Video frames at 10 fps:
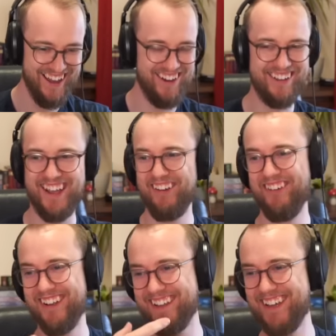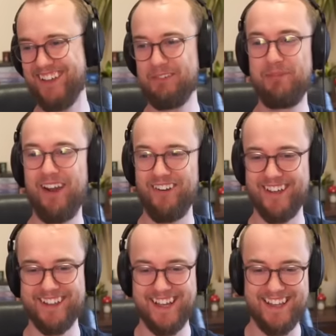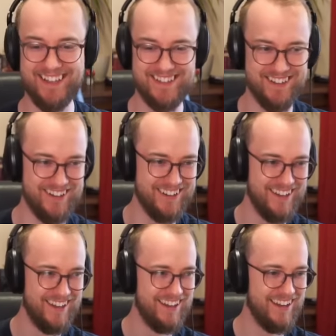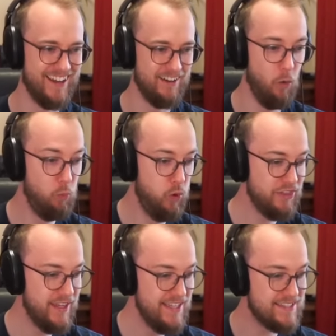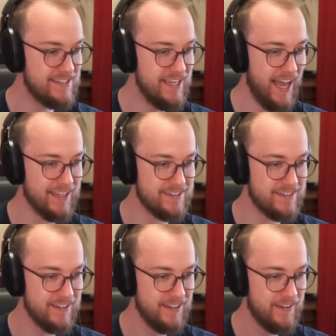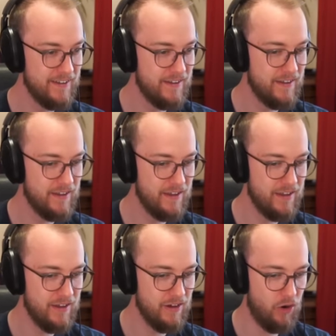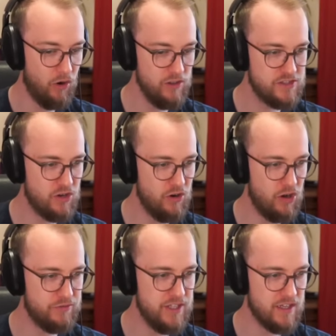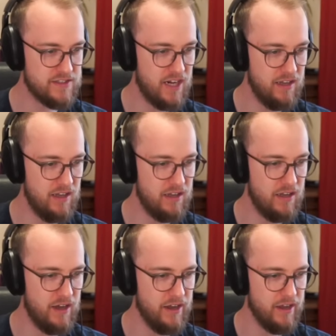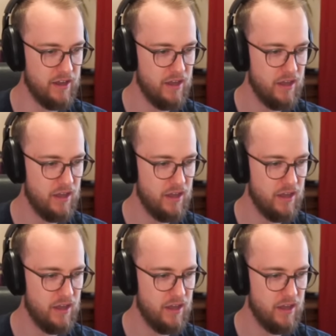Okay, well, now you can parry it. That's good. What is that? Altar of the Atal Ally.